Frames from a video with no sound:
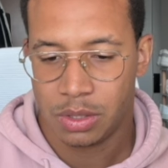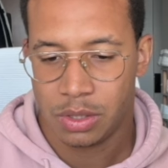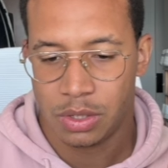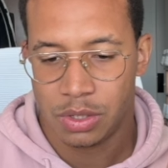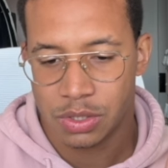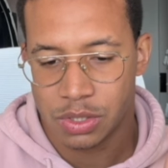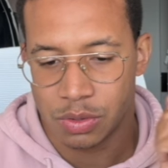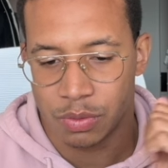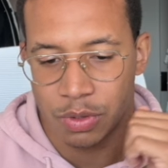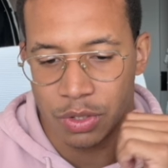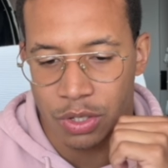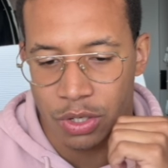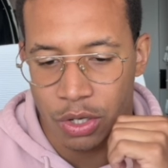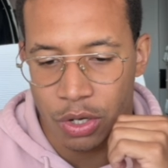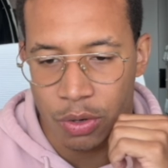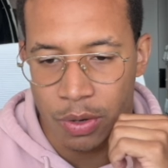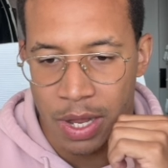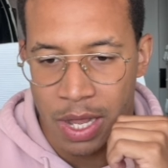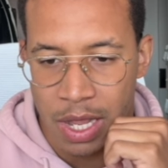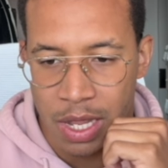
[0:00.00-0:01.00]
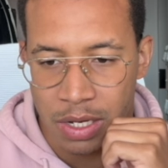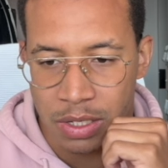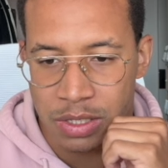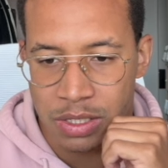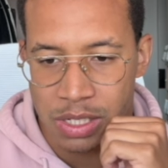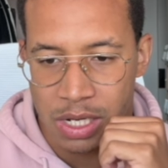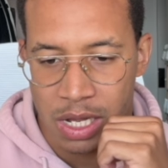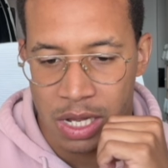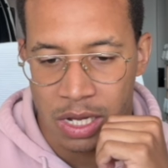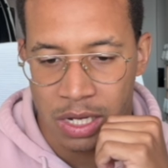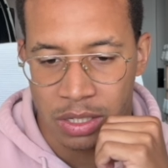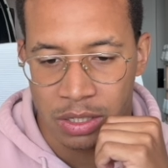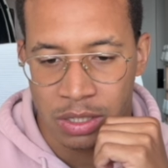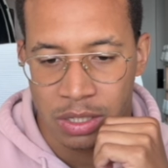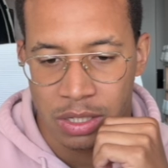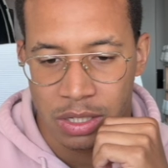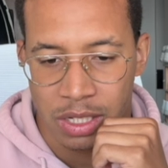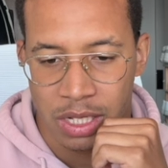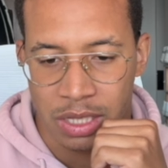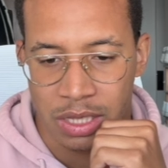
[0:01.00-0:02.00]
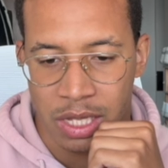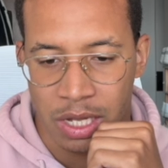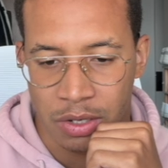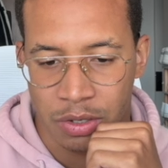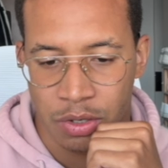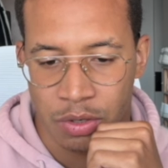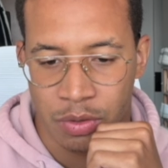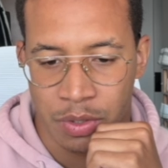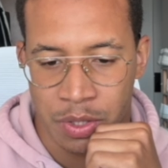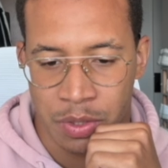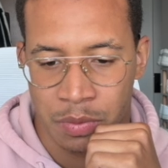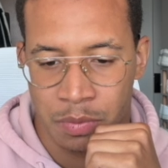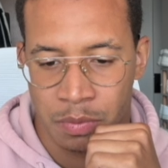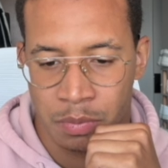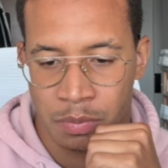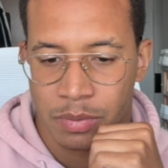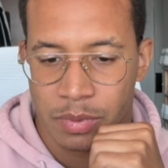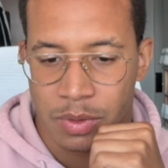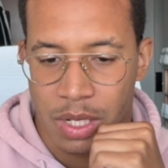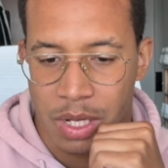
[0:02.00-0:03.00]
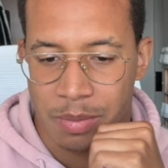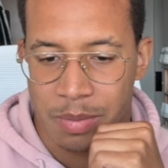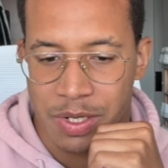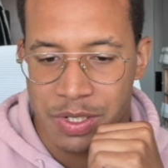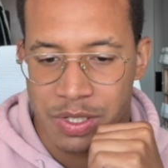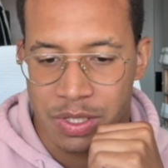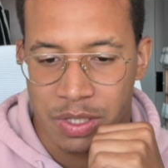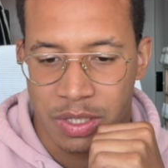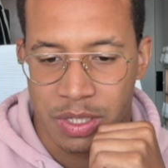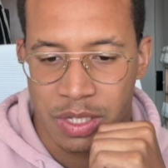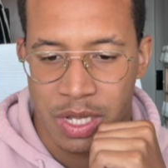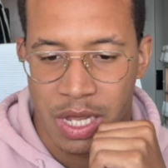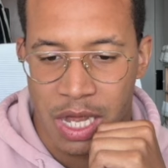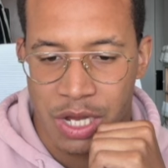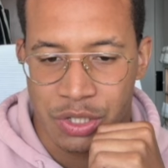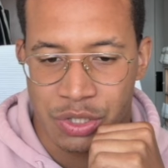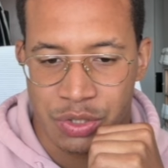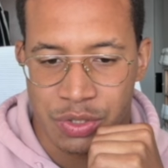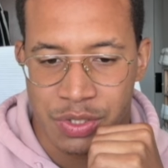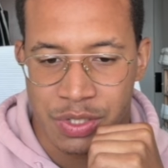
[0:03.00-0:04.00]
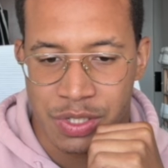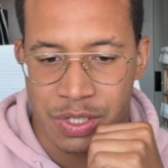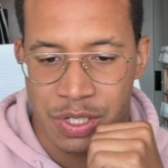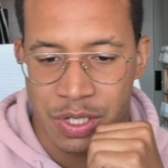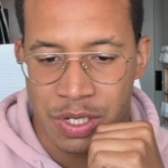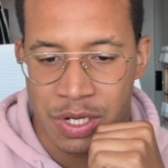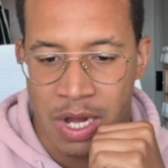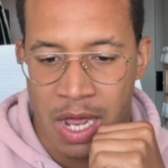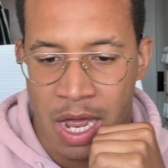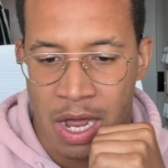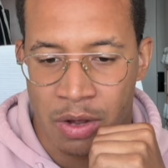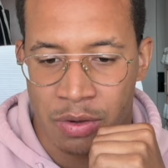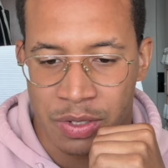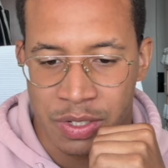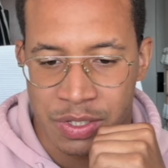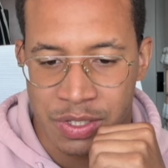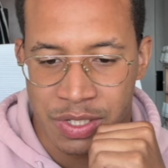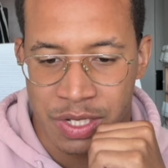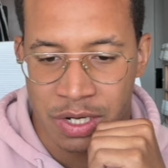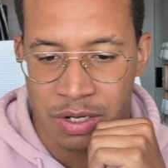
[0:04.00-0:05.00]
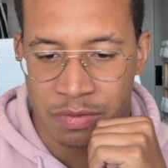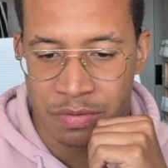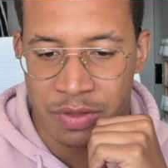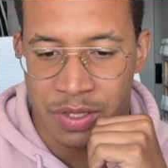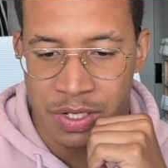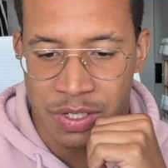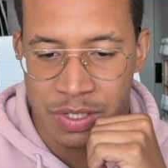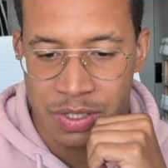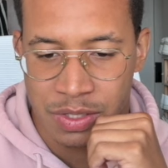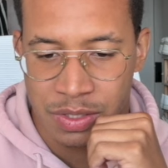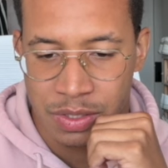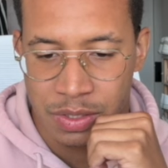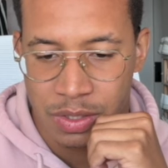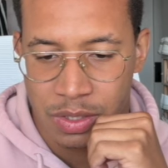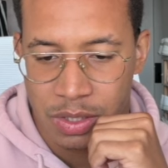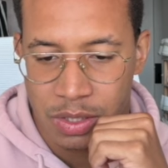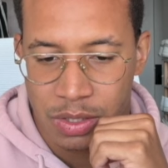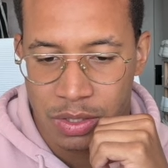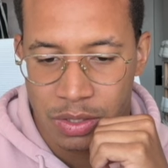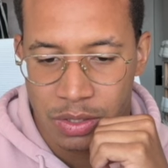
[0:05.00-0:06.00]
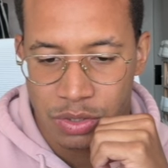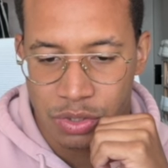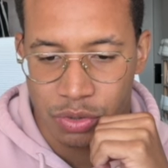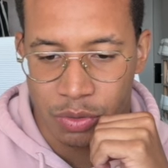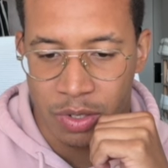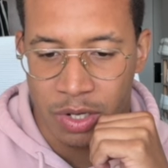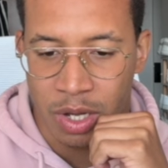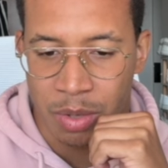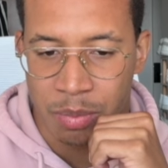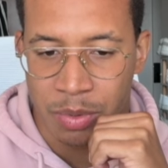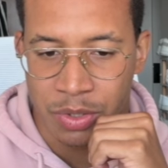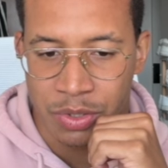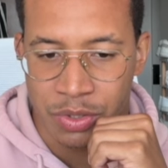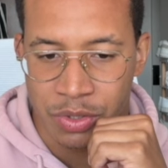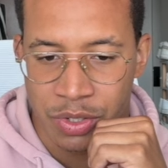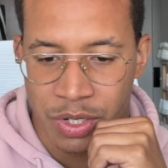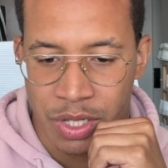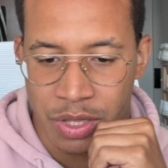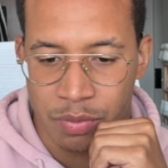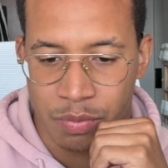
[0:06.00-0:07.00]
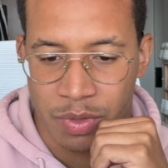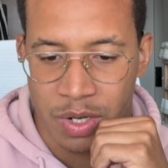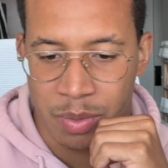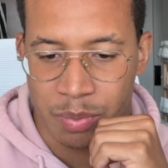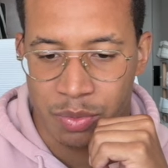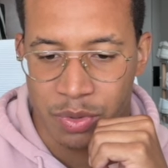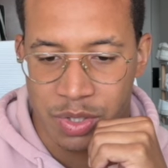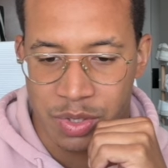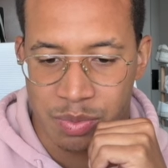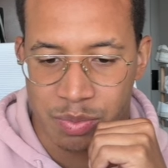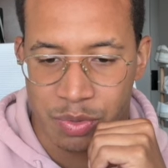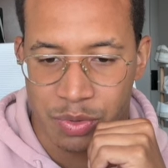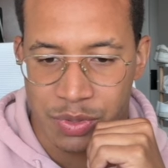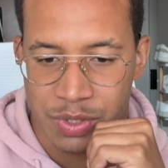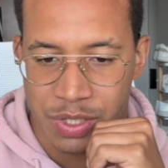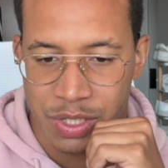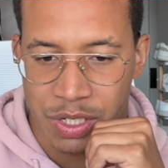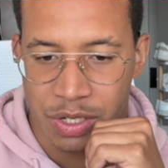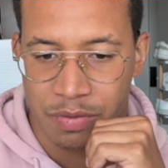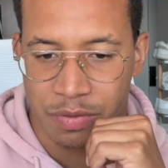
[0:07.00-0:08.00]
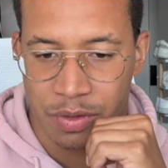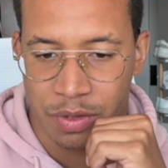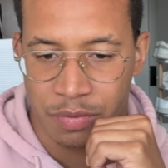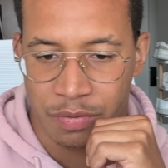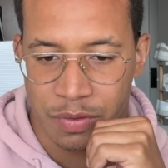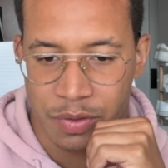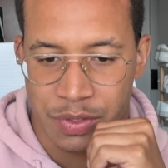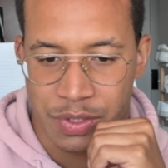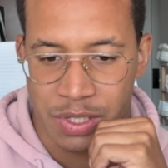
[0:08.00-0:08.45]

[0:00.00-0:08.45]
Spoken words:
So we're going to go ahead and get that going. And basically I should see now, instead of this showing up underneath when I press proceed for the first